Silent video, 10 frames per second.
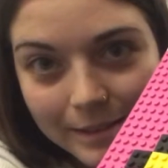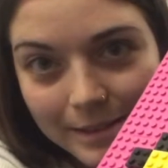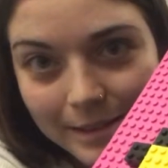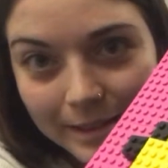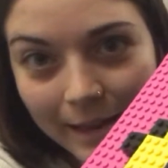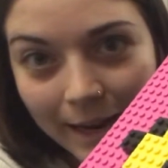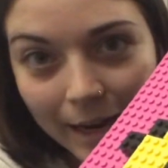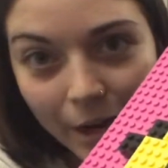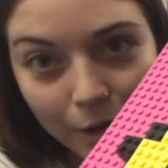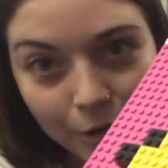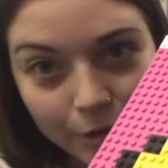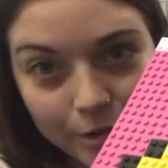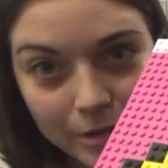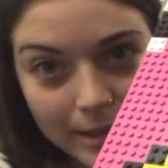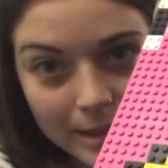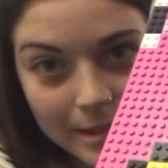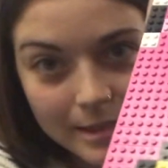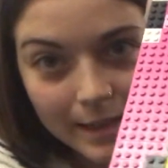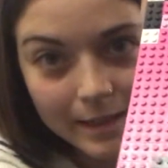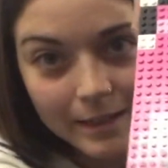see how there's like a
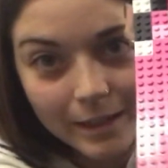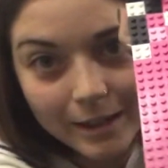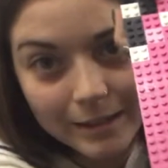secondary